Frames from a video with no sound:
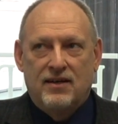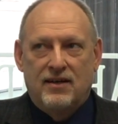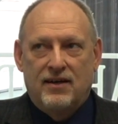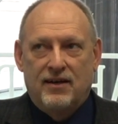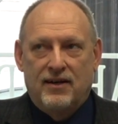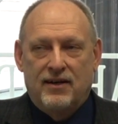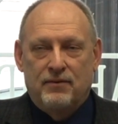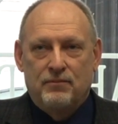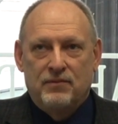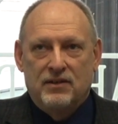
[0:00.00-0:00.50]

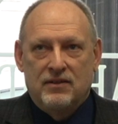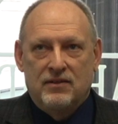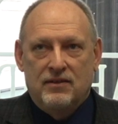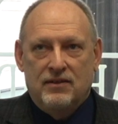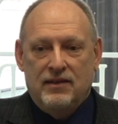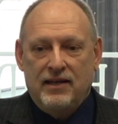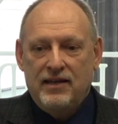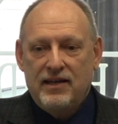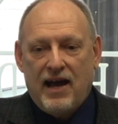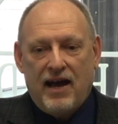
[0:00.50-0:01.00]
Um,
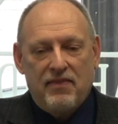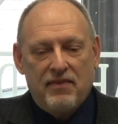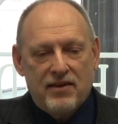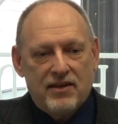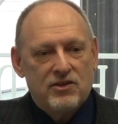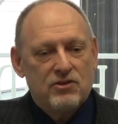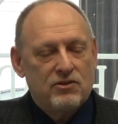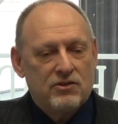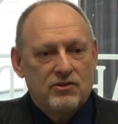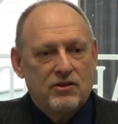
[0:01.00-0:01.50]
he, I
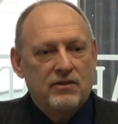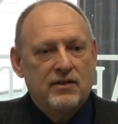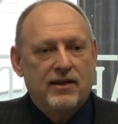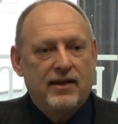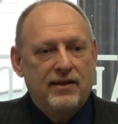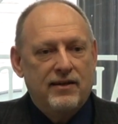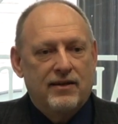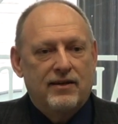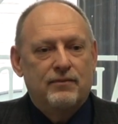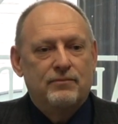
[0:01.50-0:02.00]
think he's going to turn the
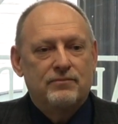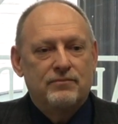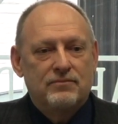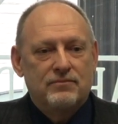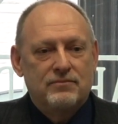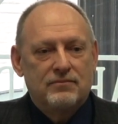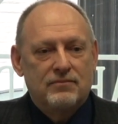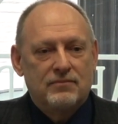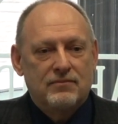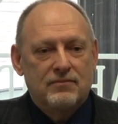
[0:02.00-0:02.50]
heat up.
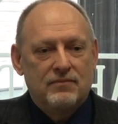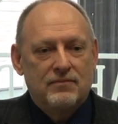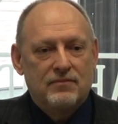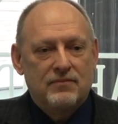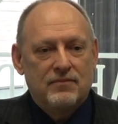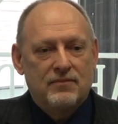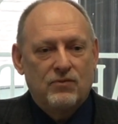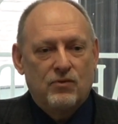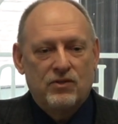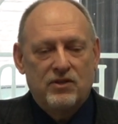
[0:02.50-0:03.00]

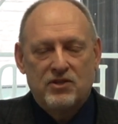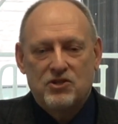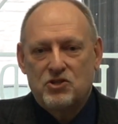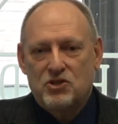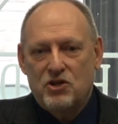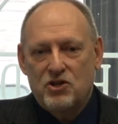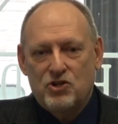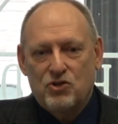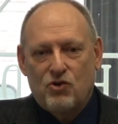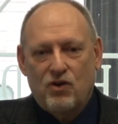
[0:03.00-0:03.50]
Mm-hmm. When this
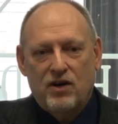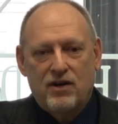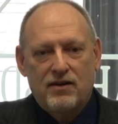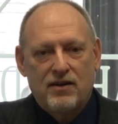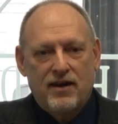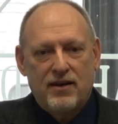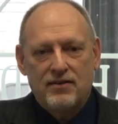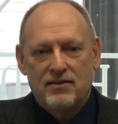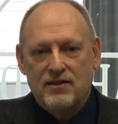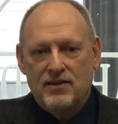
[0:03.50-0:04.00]
church
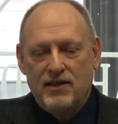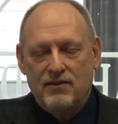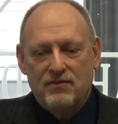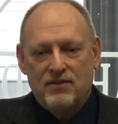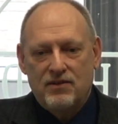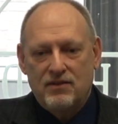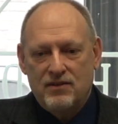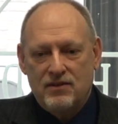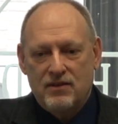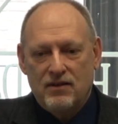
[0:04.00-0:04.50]
organized it,
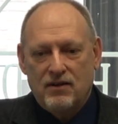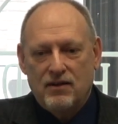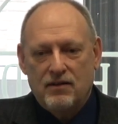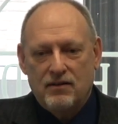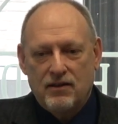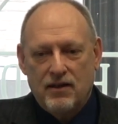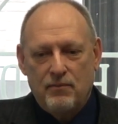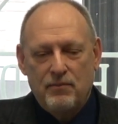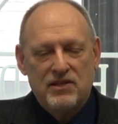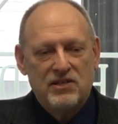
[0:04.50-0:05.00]
even you know,
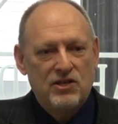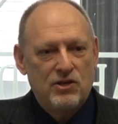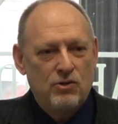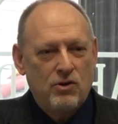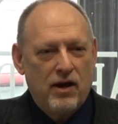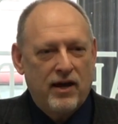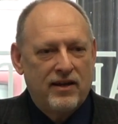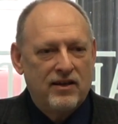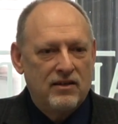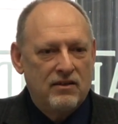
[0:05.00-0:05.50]
let me see
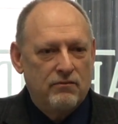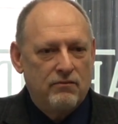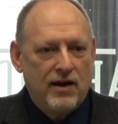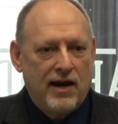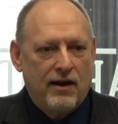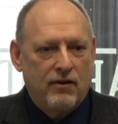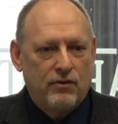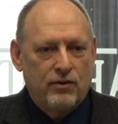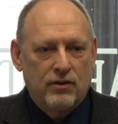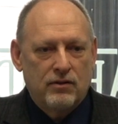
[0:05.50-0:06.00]
who I can
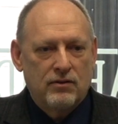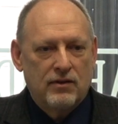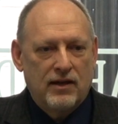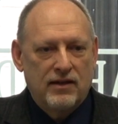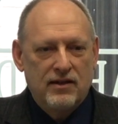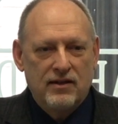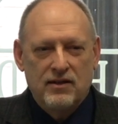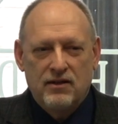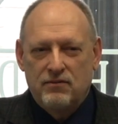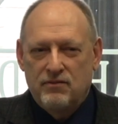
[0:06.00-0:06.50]
devour. I
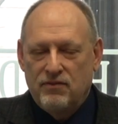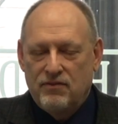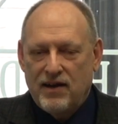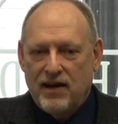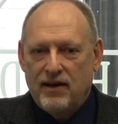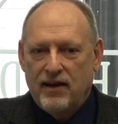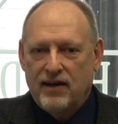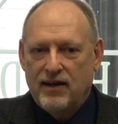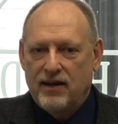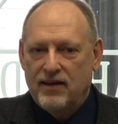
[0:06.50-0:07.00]
need to.
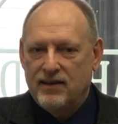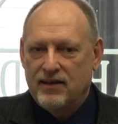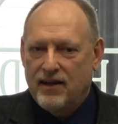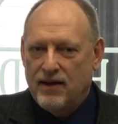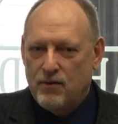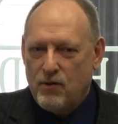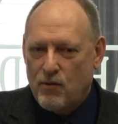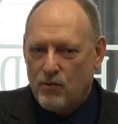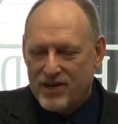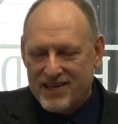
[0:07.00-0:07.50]
Devour, I got to.
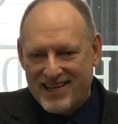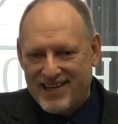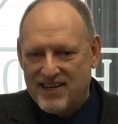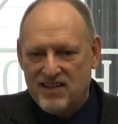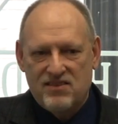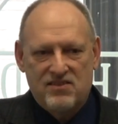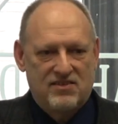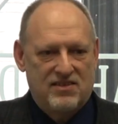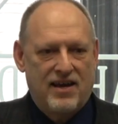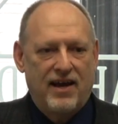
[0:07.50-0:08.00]
I, I want to get
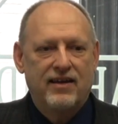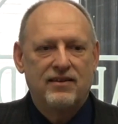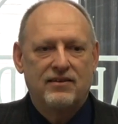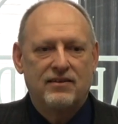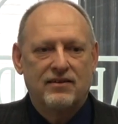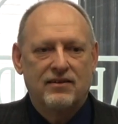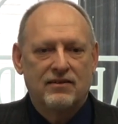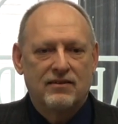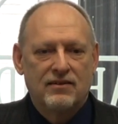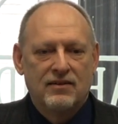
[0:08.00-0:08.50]
inside
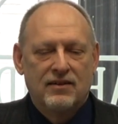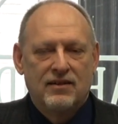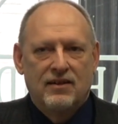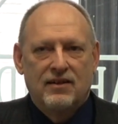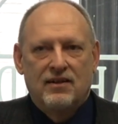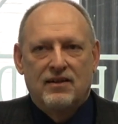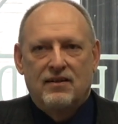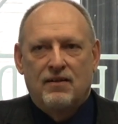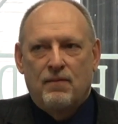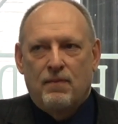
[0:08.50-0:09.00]
there.
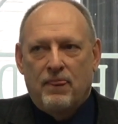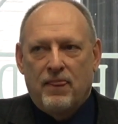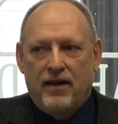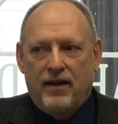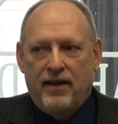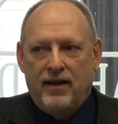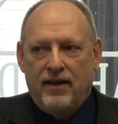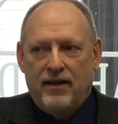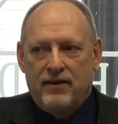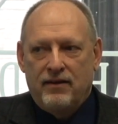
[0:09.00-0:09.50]
Oh yeah.
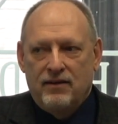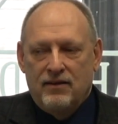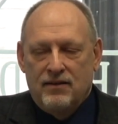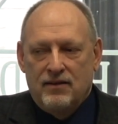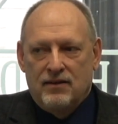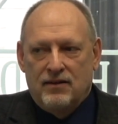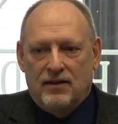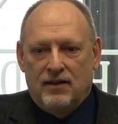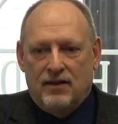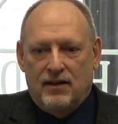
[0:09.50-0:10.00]
And.
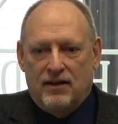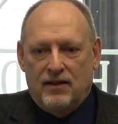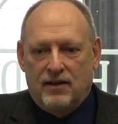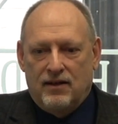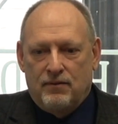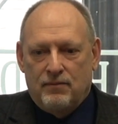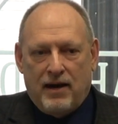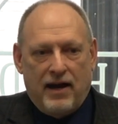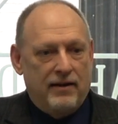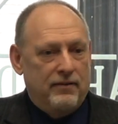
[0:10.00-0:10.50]

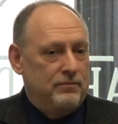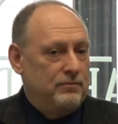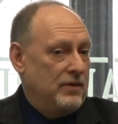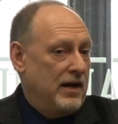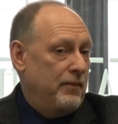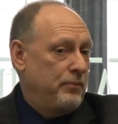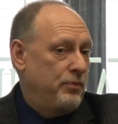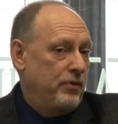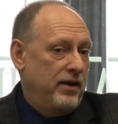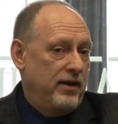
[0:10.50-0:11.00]
Um, I,
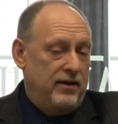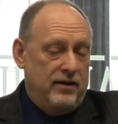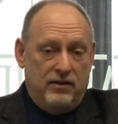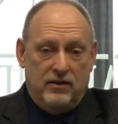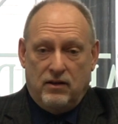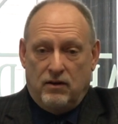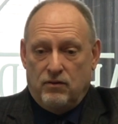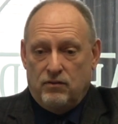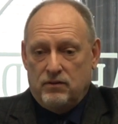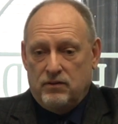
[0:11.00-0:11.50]
I pray
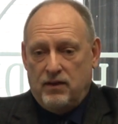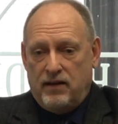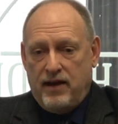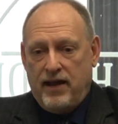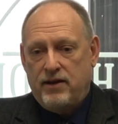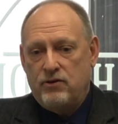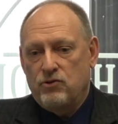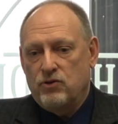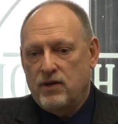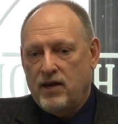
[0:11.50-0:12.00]
you know that
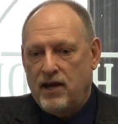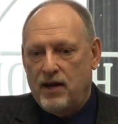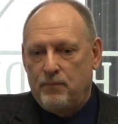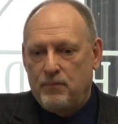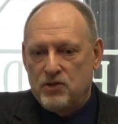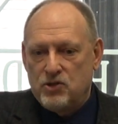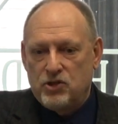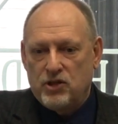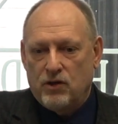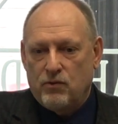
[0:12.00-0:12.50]
Andrew got
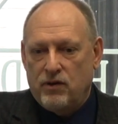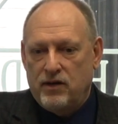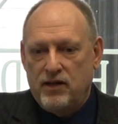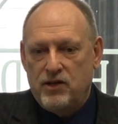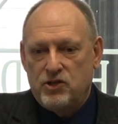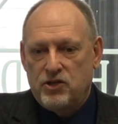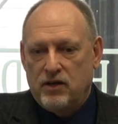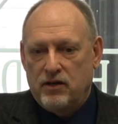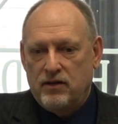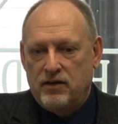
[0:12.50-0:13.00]
up and shared what
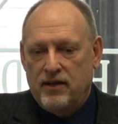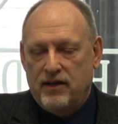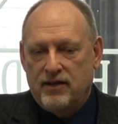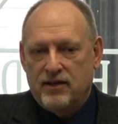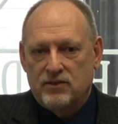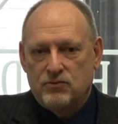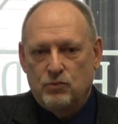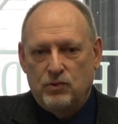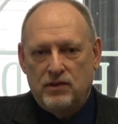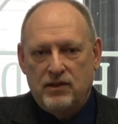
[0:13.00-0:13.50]
he shared today
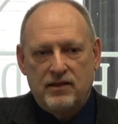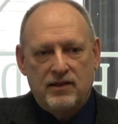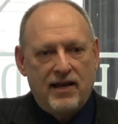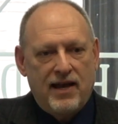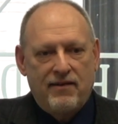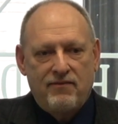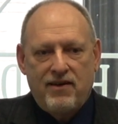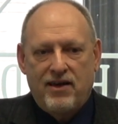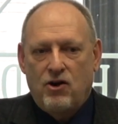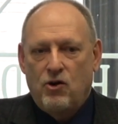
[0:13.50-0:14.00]
because we need to
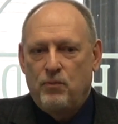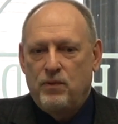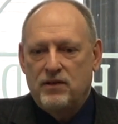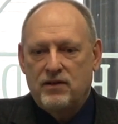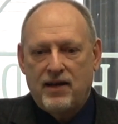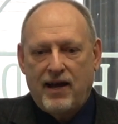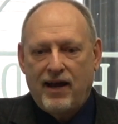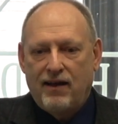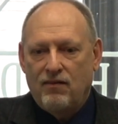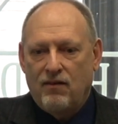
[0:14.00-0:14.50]
have that open
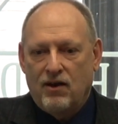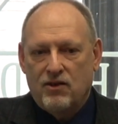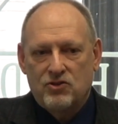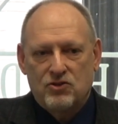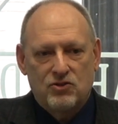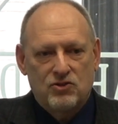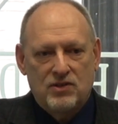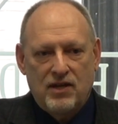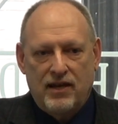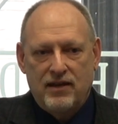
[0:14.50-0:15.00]
dialogue
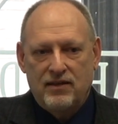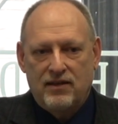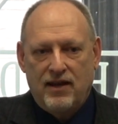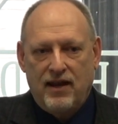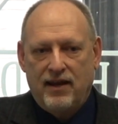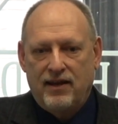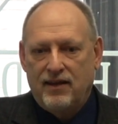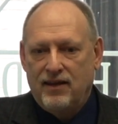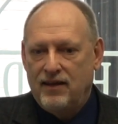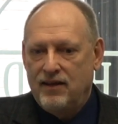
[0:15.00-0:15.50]
so Satan
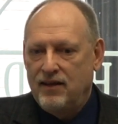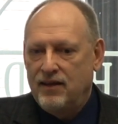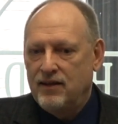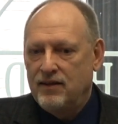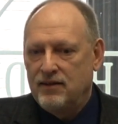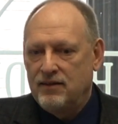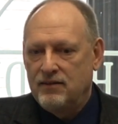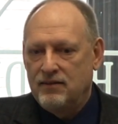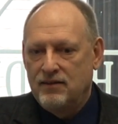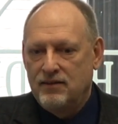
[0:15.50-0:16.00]
can't get
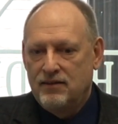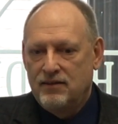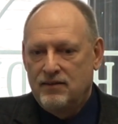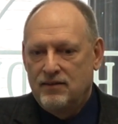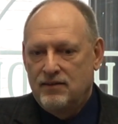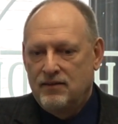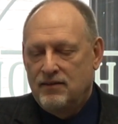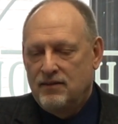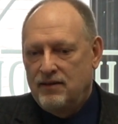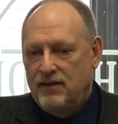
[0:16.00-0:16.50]
in and
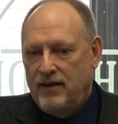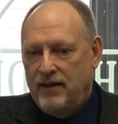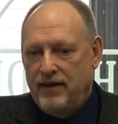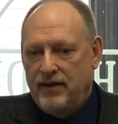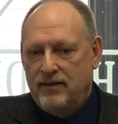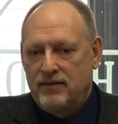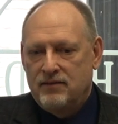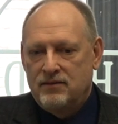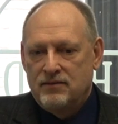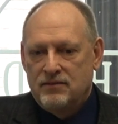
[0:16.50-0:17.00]
right.
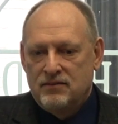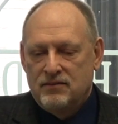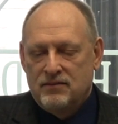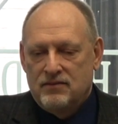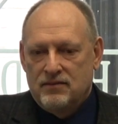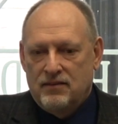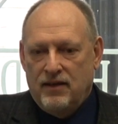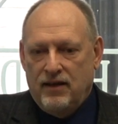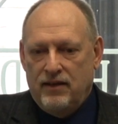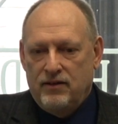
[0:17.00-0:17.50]
and
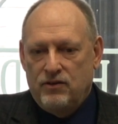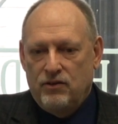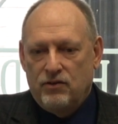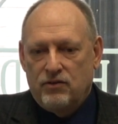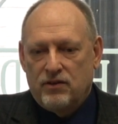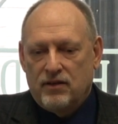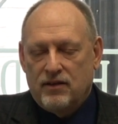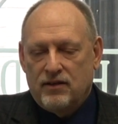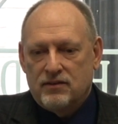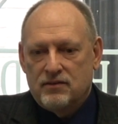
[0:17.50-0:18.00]
and do
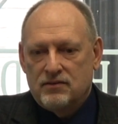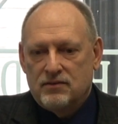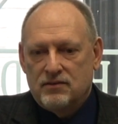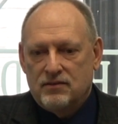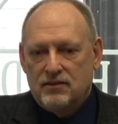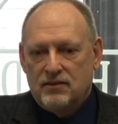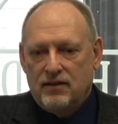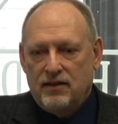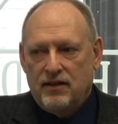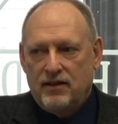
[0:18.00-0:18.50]
things.
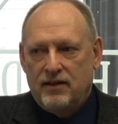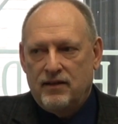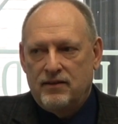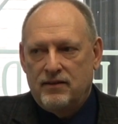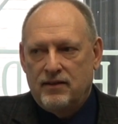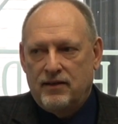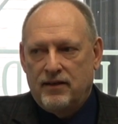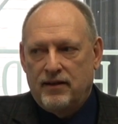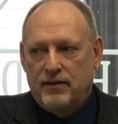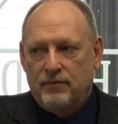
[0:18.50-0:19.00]

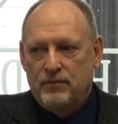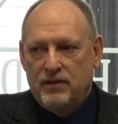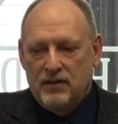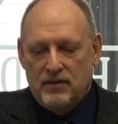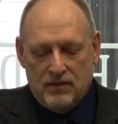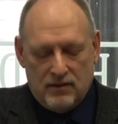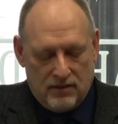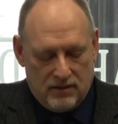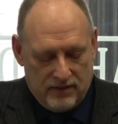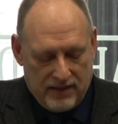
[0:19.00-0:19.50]
And um,
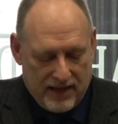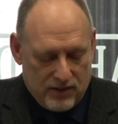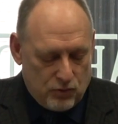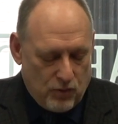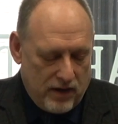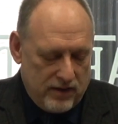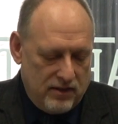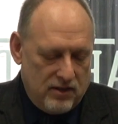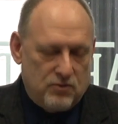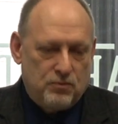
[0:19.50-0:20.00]
that's
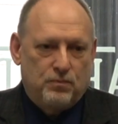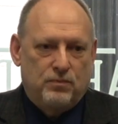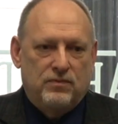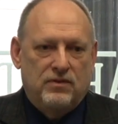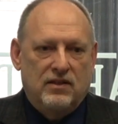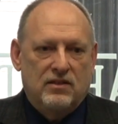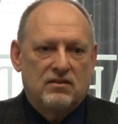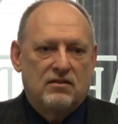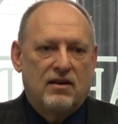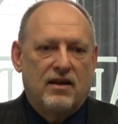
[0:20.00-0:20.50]
why this,
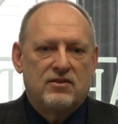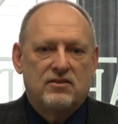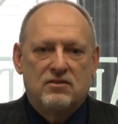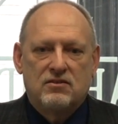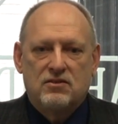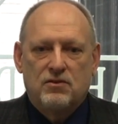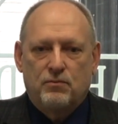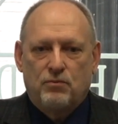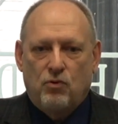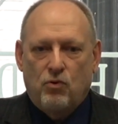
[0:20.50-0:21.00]
this
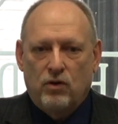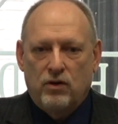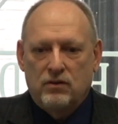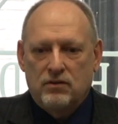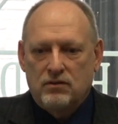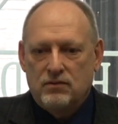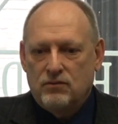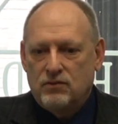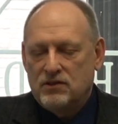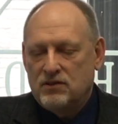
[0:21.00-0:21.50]
is
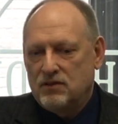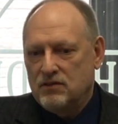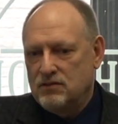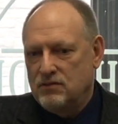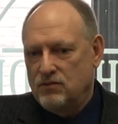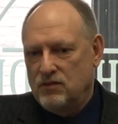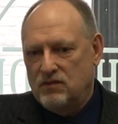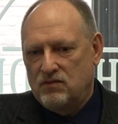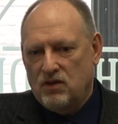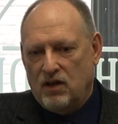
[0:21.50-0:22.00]
important. And
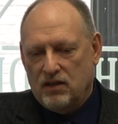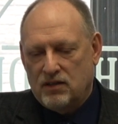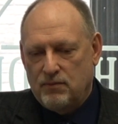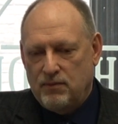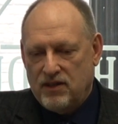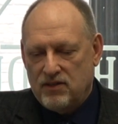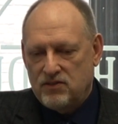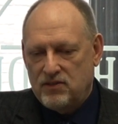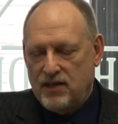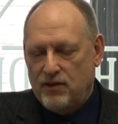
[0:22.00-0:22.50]
we, we talked
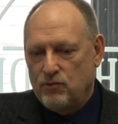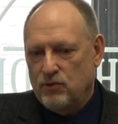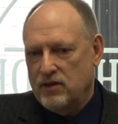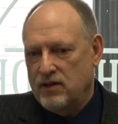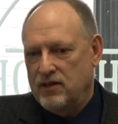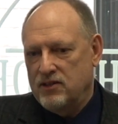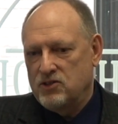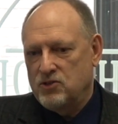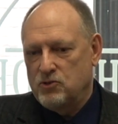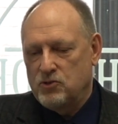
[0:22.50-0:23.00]
about, say, we are
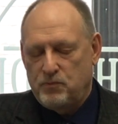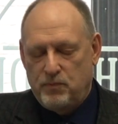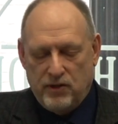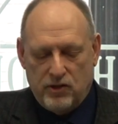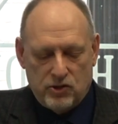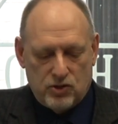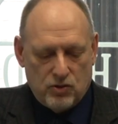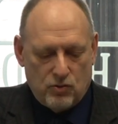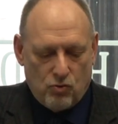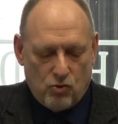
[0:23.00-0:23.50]
getting some
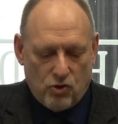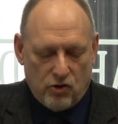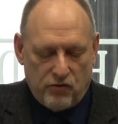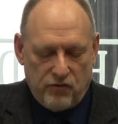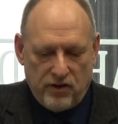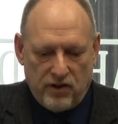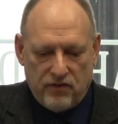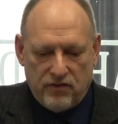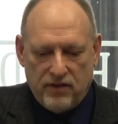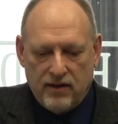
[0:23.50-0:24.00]
spiritual
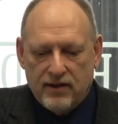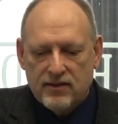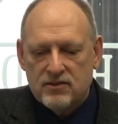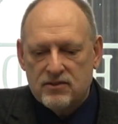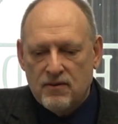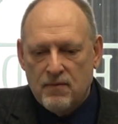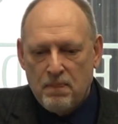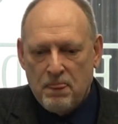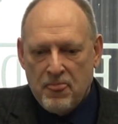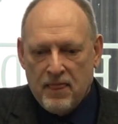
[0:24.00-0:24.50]
warfare things.